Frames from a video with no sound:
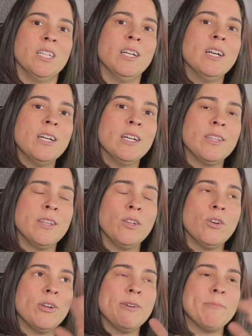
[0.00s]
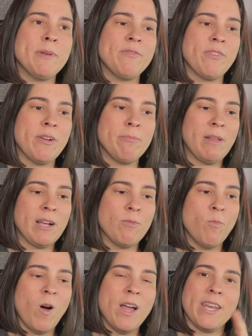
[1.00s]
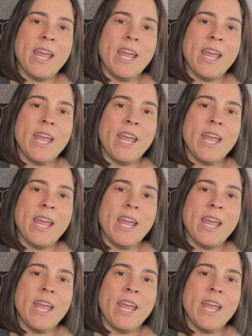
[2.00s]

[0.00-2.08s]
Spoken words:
The lawyer in me, very black and white.